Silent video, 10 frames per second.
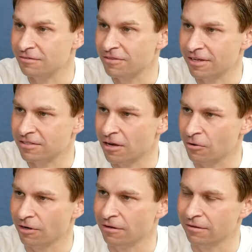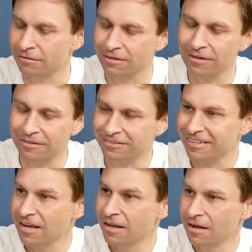of things I want to do. That one that got away.
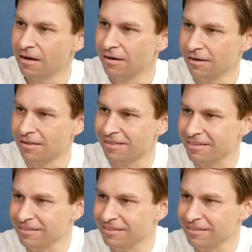Yeah, because you have to make choice,